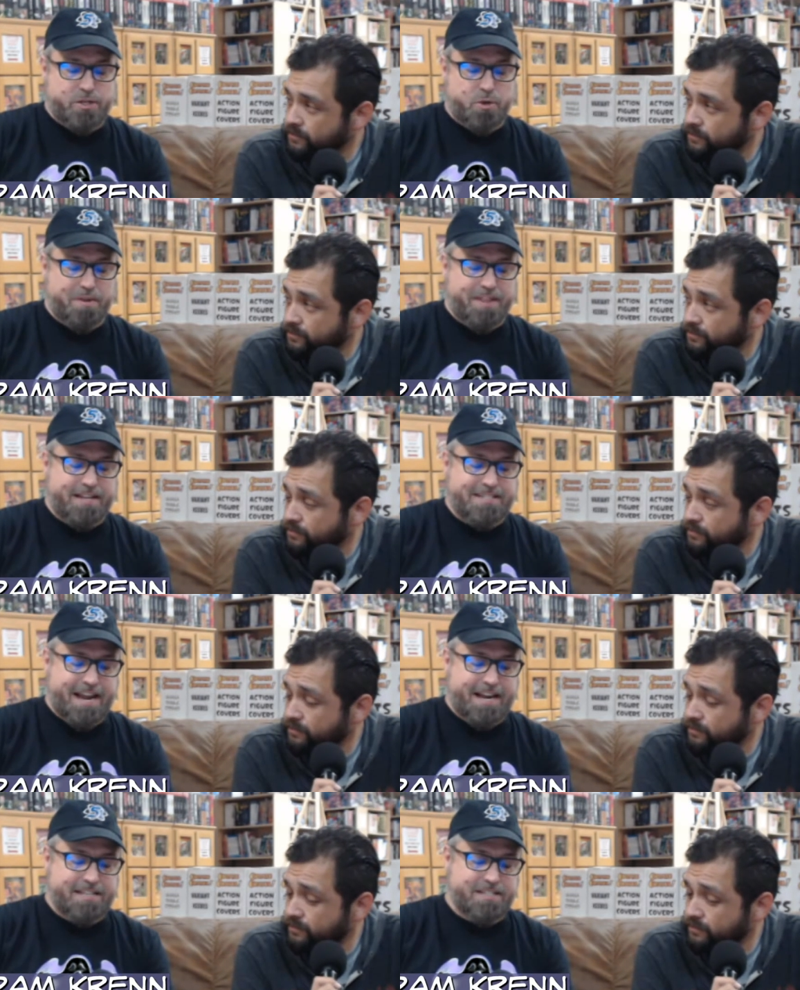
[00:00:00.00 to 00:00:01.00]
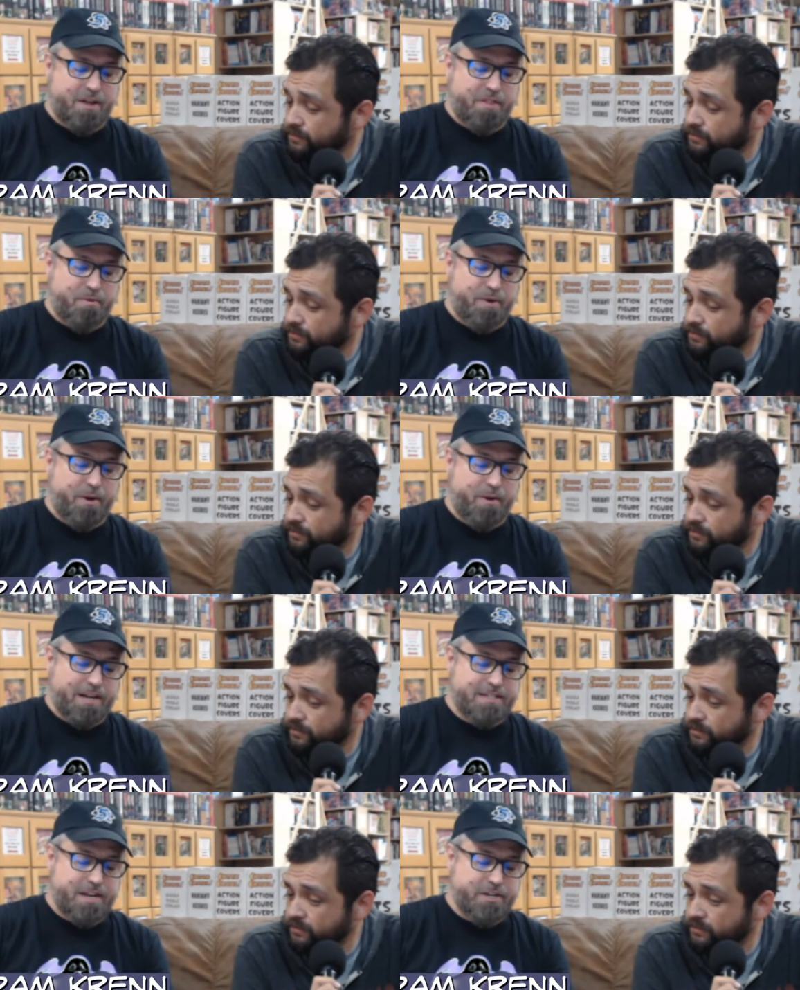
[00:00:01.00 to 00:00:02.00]
Speaker 1: with antagonistic authority
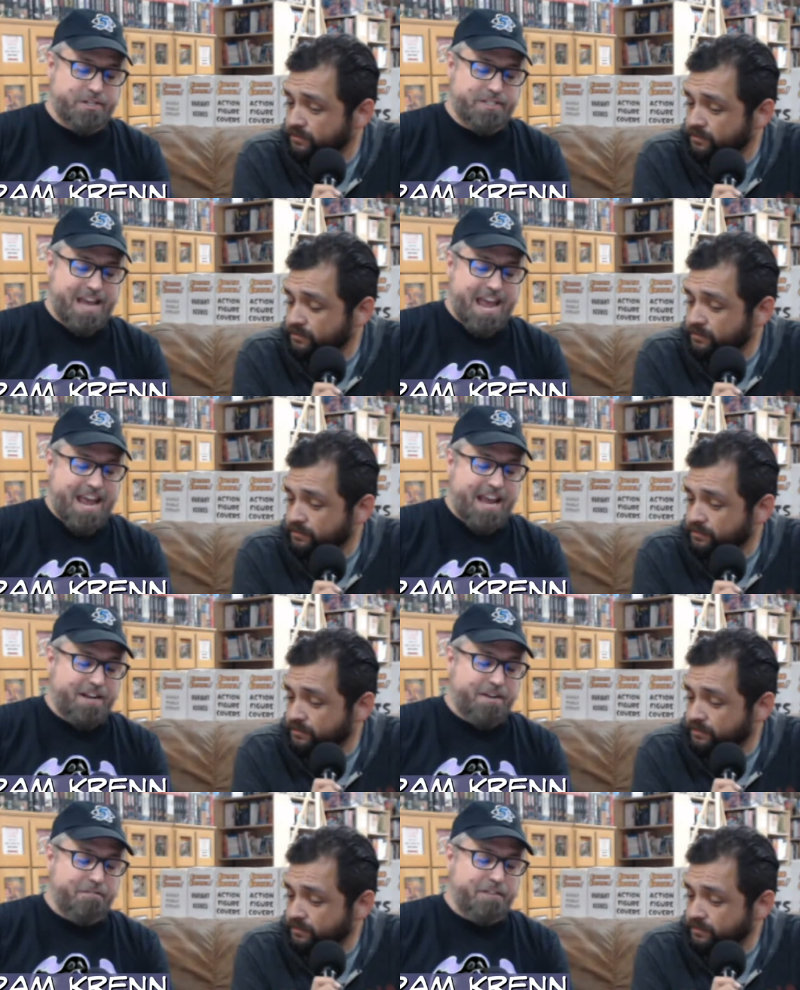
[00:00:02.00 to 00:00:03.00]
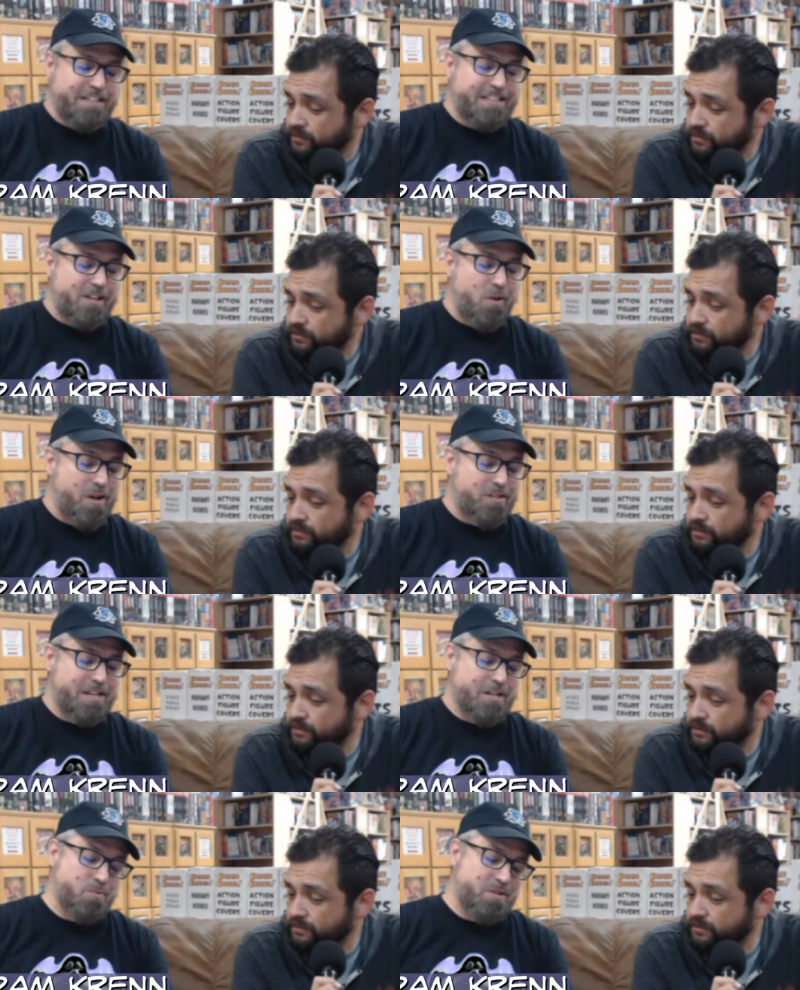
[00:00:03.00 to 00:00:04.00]
organizations and conflicting
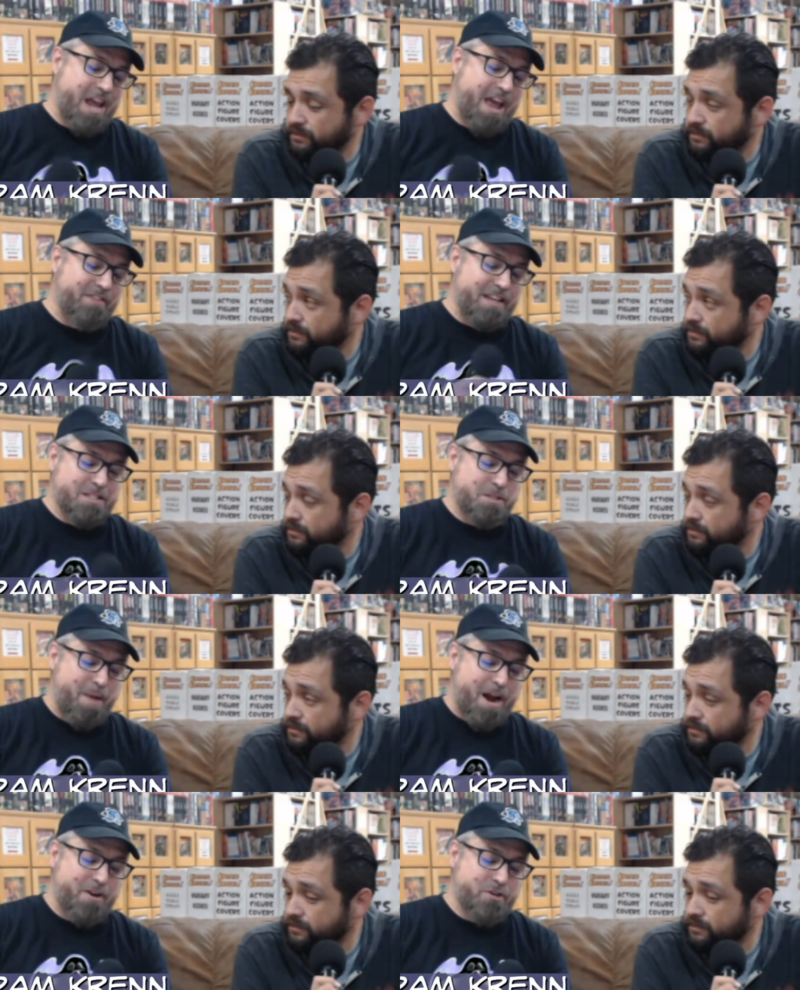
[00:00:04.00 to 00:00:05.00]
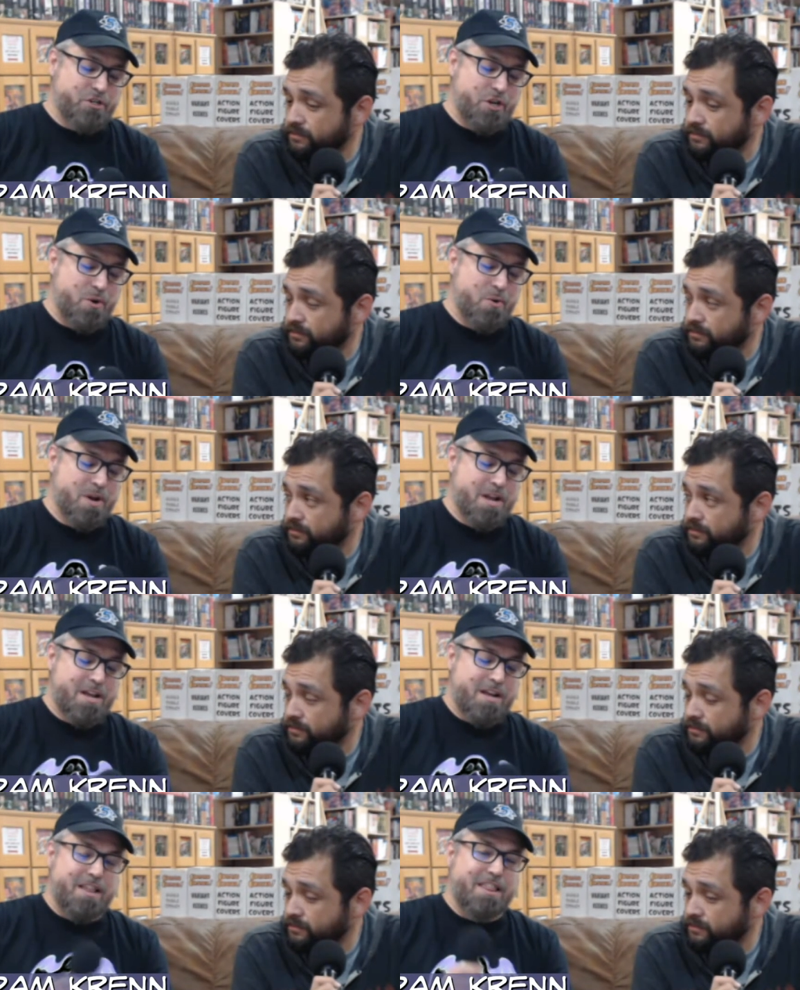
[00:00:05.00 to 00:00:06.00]
loyalties, which heavily inspired show
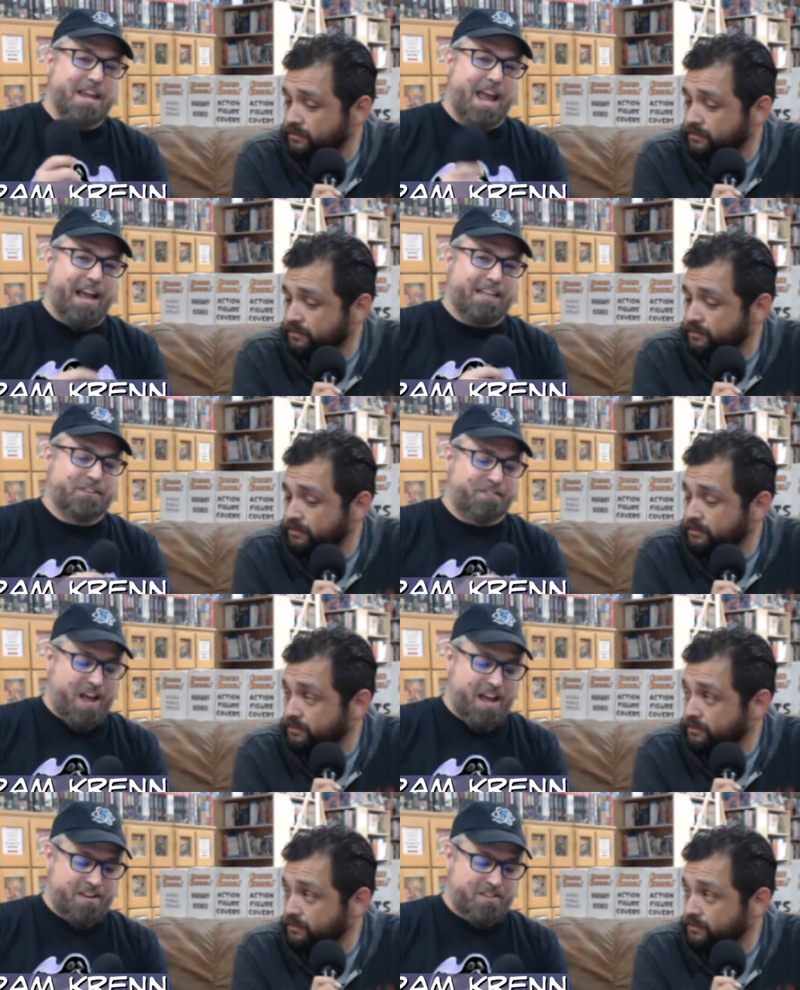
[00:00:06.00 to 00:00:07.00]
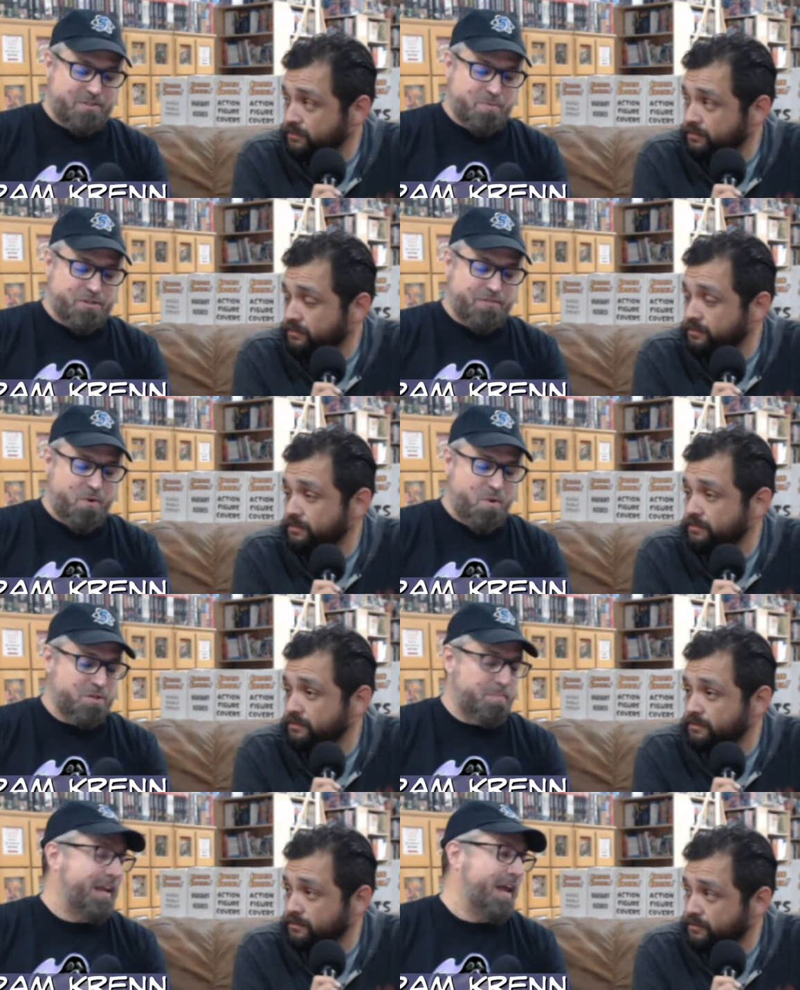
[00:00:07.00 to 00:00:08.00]
The X Files, which of course
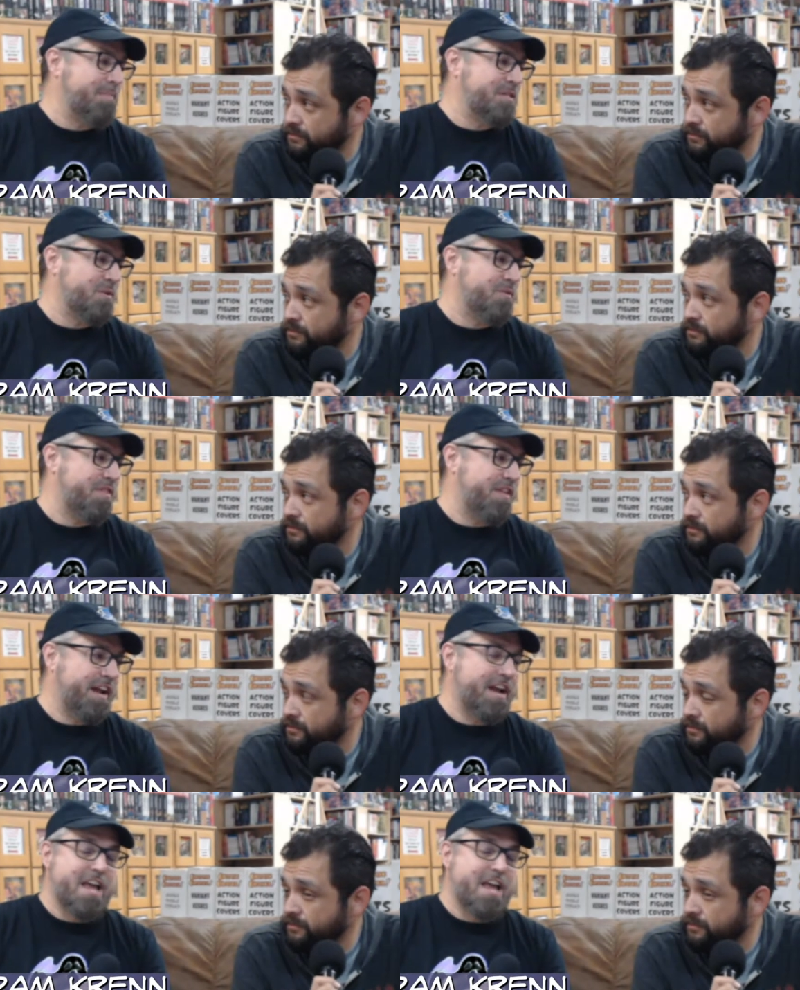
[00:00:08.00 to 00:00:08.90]
became its own thing.